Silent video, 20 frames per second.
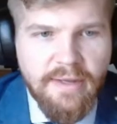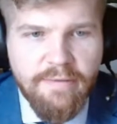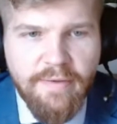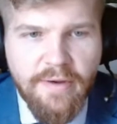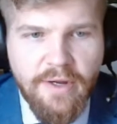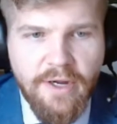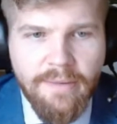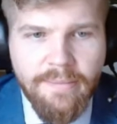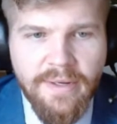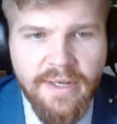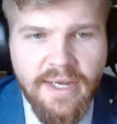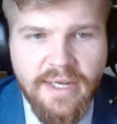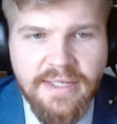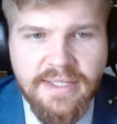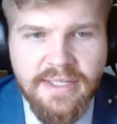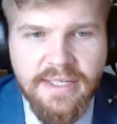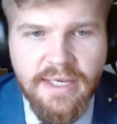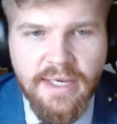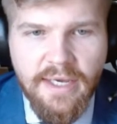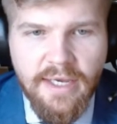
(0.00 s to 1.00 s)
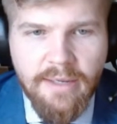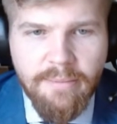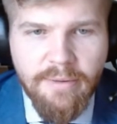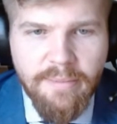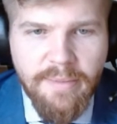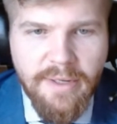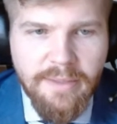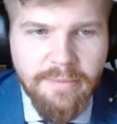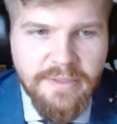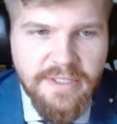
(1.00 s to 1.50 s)
If I got my ITA
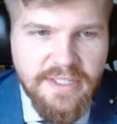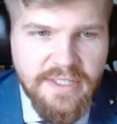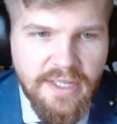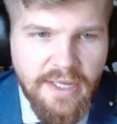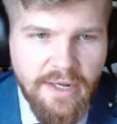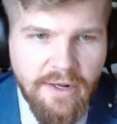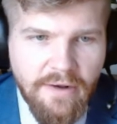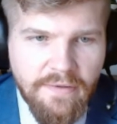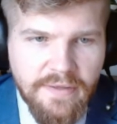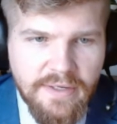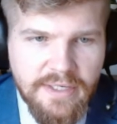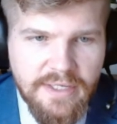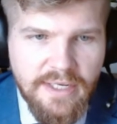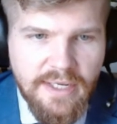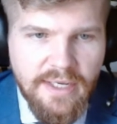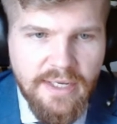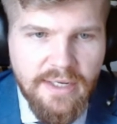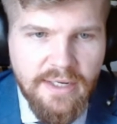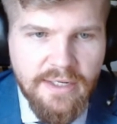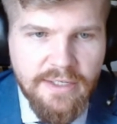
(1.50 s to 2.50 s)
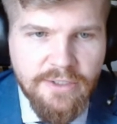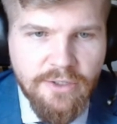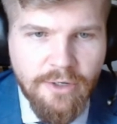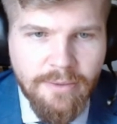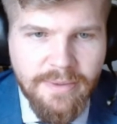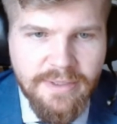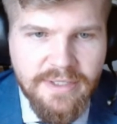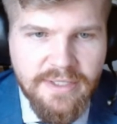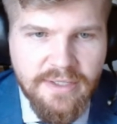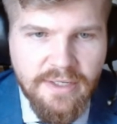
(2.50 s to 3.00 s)
but made a mistake on the day I
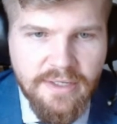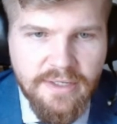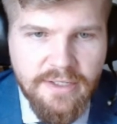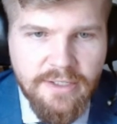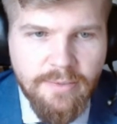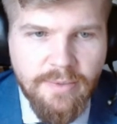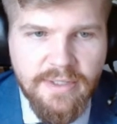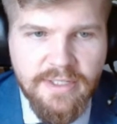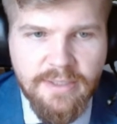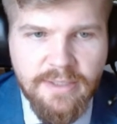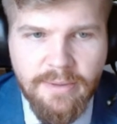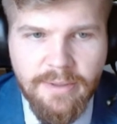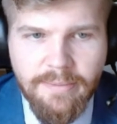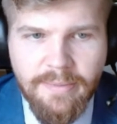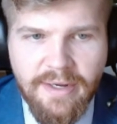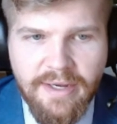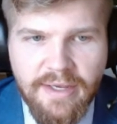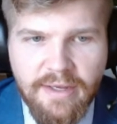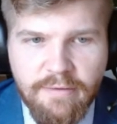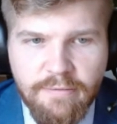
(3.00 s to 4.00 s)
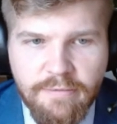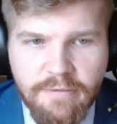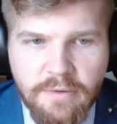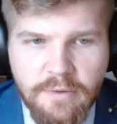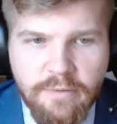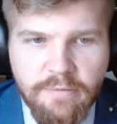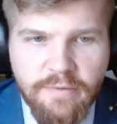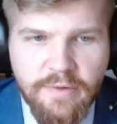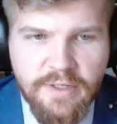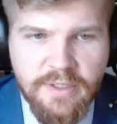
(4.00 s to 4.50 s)
started my studies when I submitted my
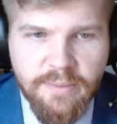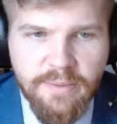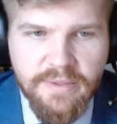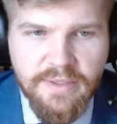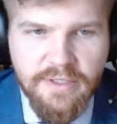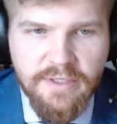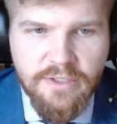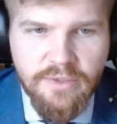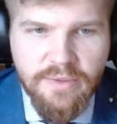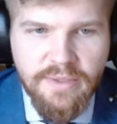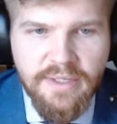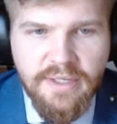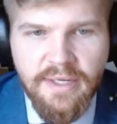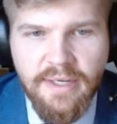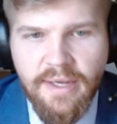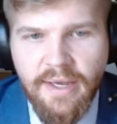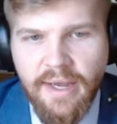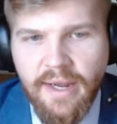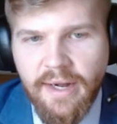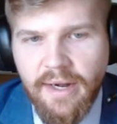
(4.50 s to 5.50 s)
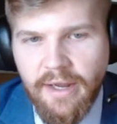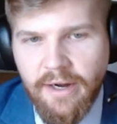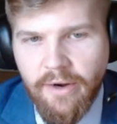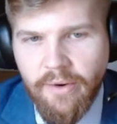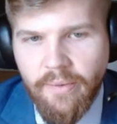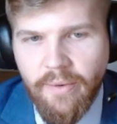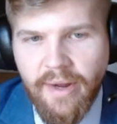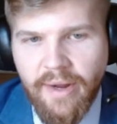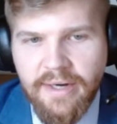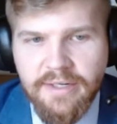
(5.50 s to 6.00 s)
info for Express Entry, can I
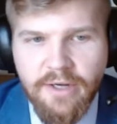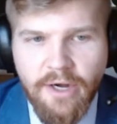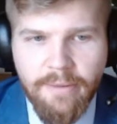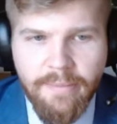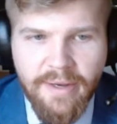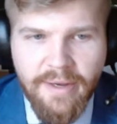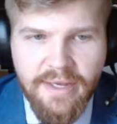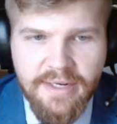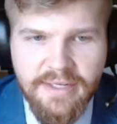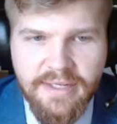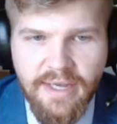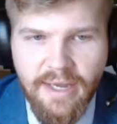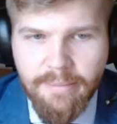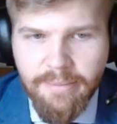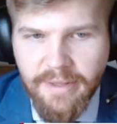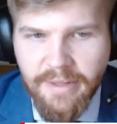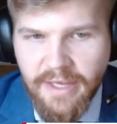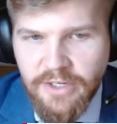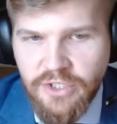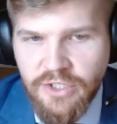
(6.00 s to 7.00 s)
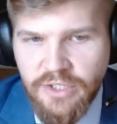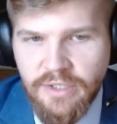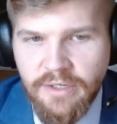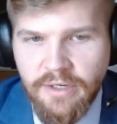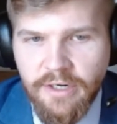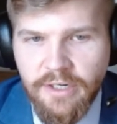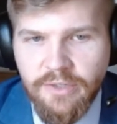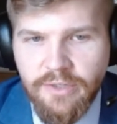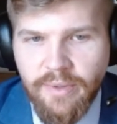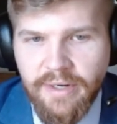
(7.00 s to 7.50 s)
correct on my ET
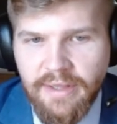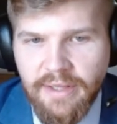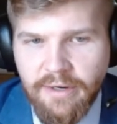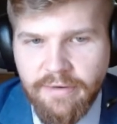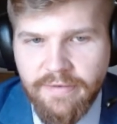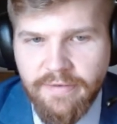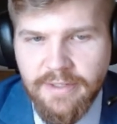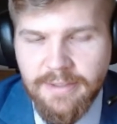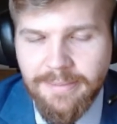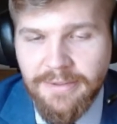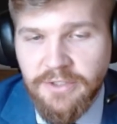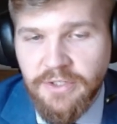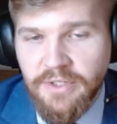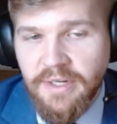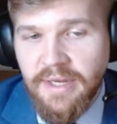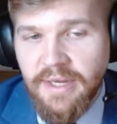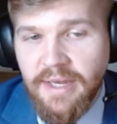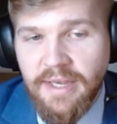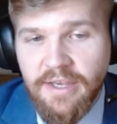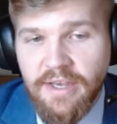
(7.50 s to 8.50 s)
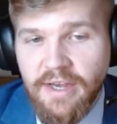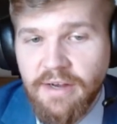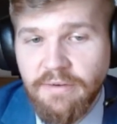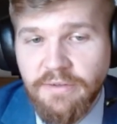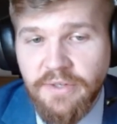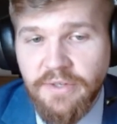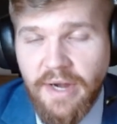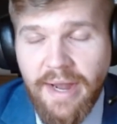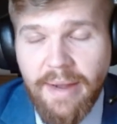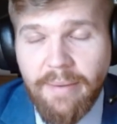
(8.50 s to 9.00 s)
application or do any letter of explanation? Yeah,
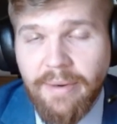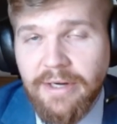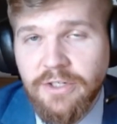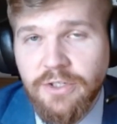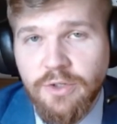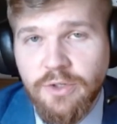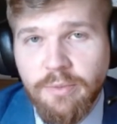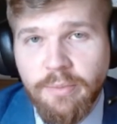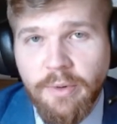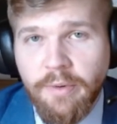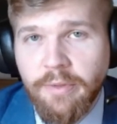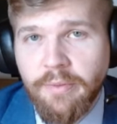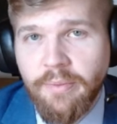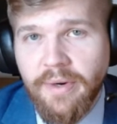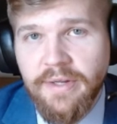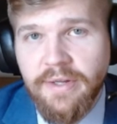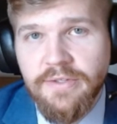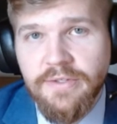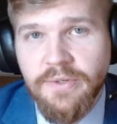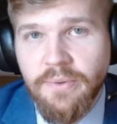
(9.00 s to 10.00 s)
was, I would actually do both, right?